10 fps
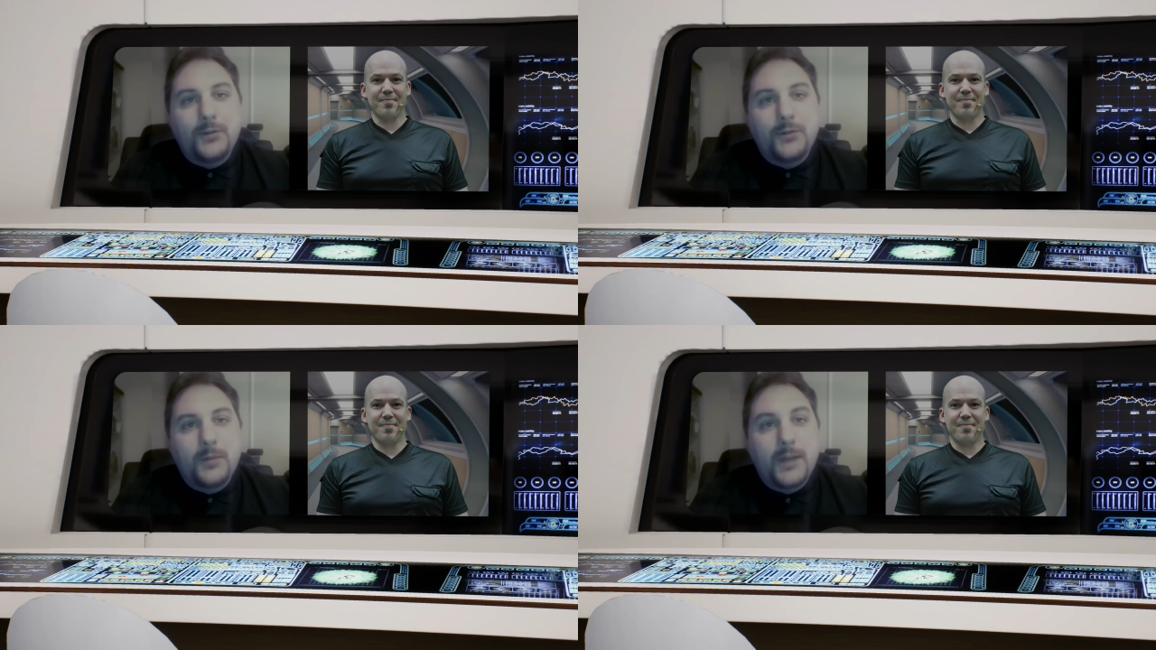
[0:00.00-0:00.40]

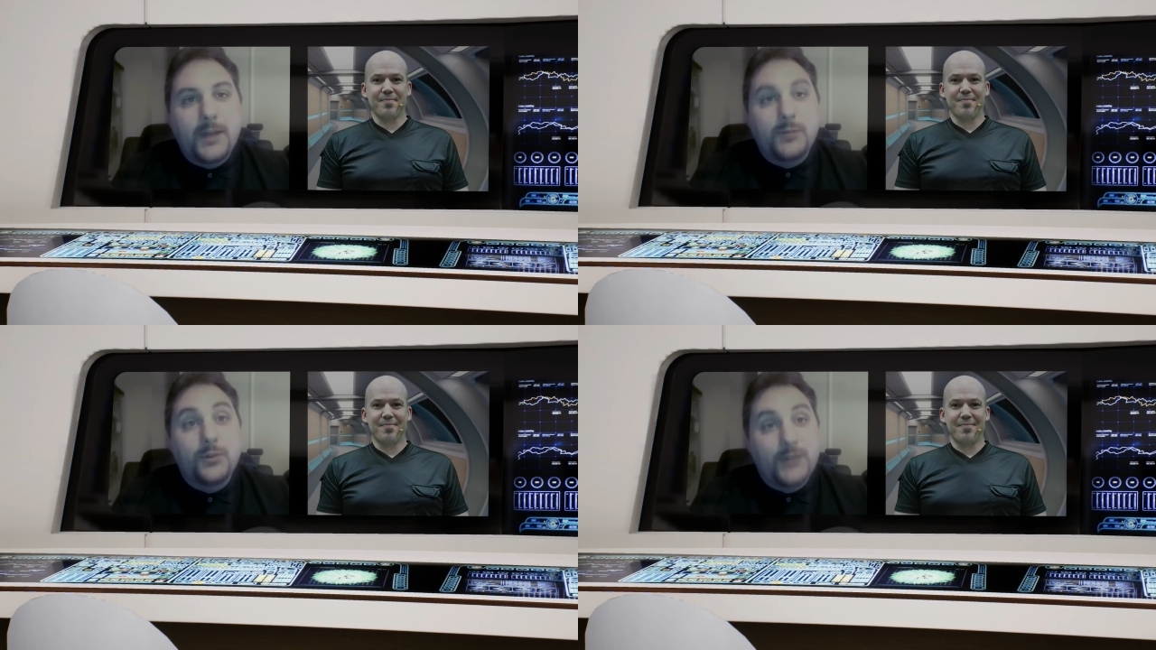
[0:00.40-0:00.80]
Speaker 1: so it
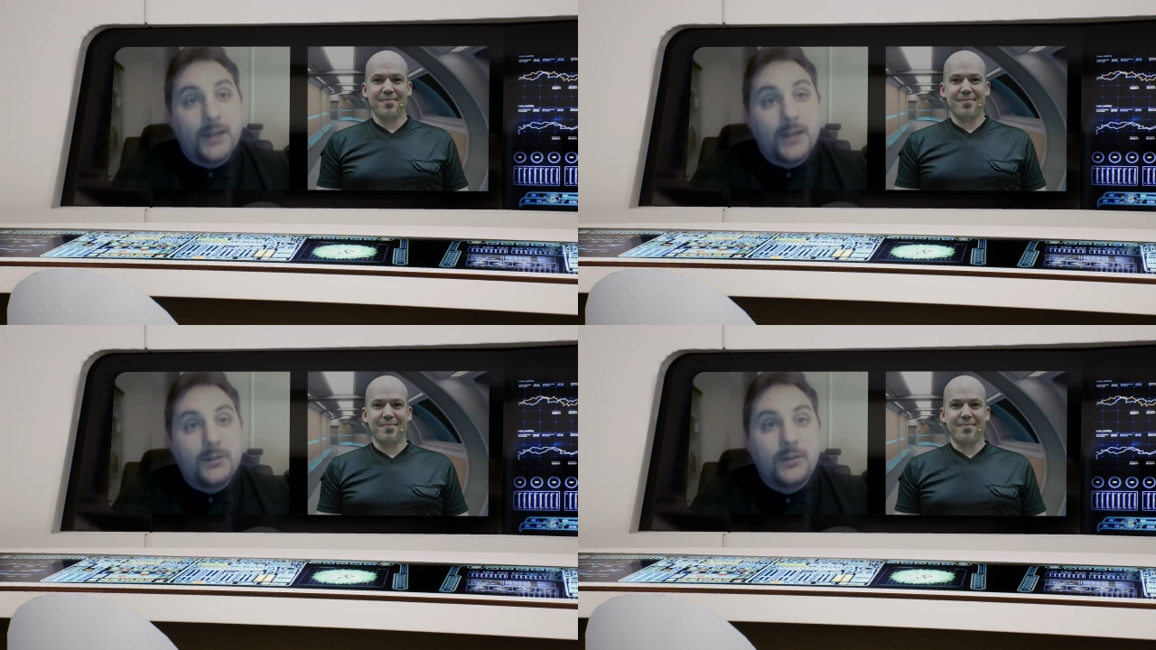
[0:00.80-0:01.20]
makes more
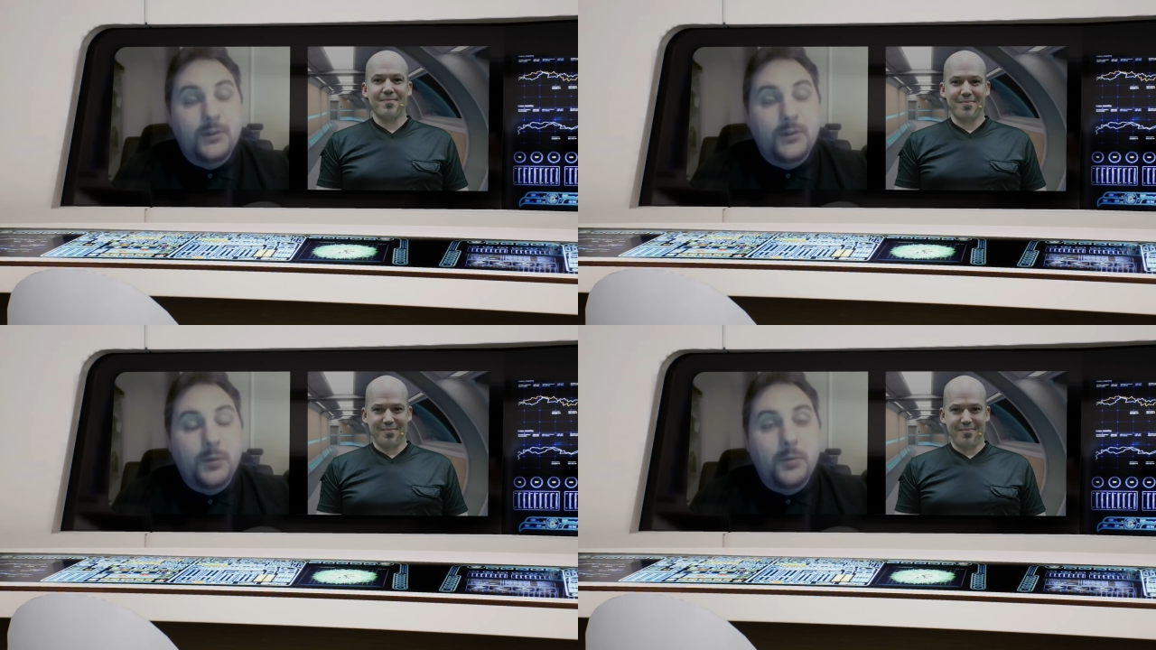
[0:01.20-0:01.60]

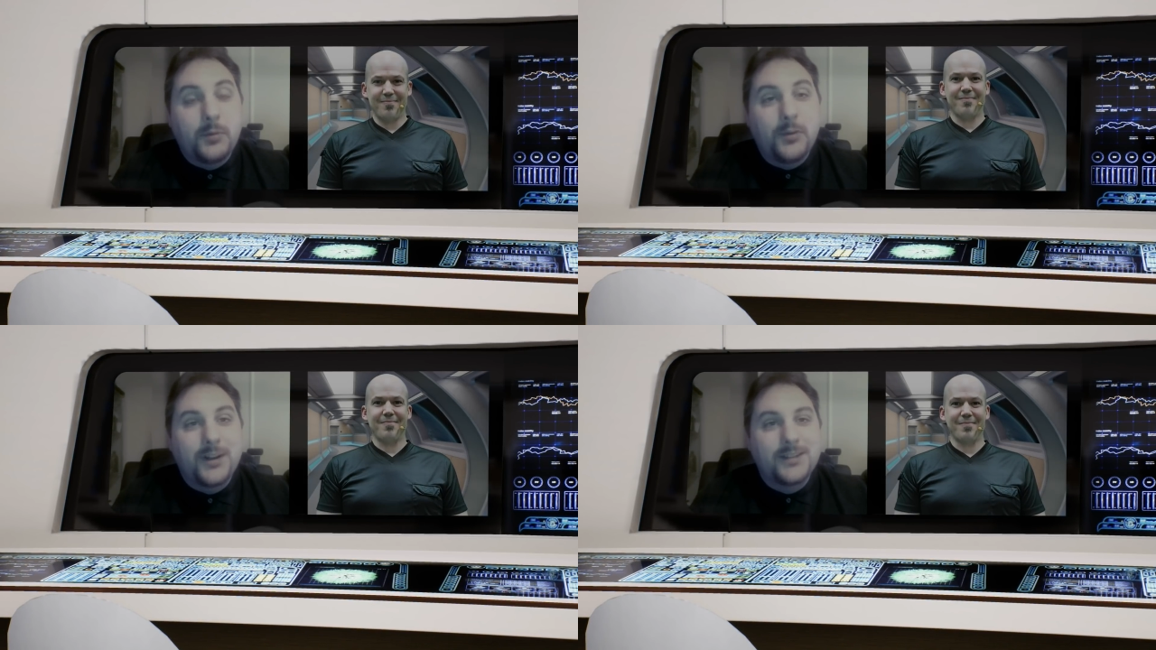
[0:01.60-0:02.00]
sense as a
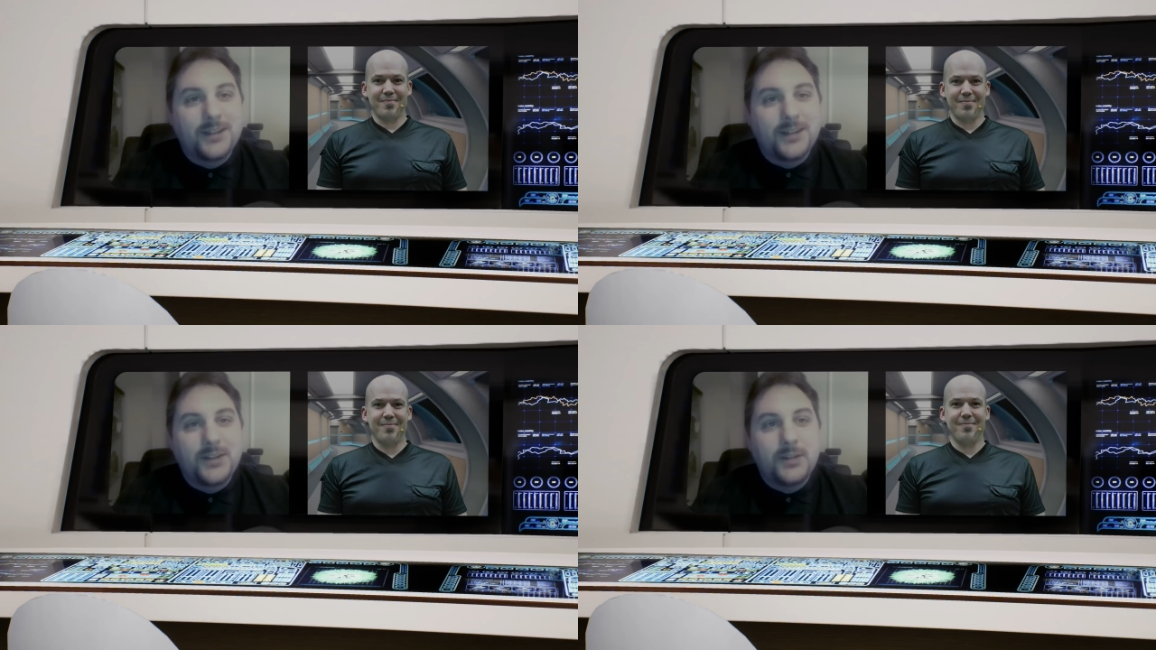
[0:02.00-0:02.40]
proper working
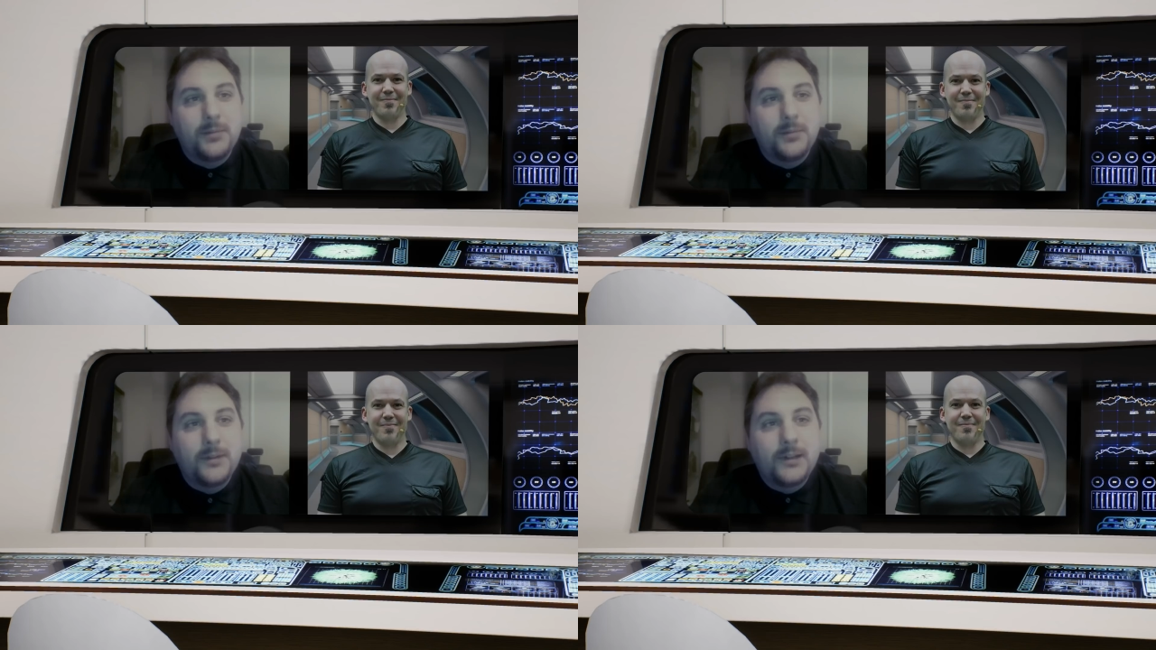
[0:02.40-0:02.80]
starship.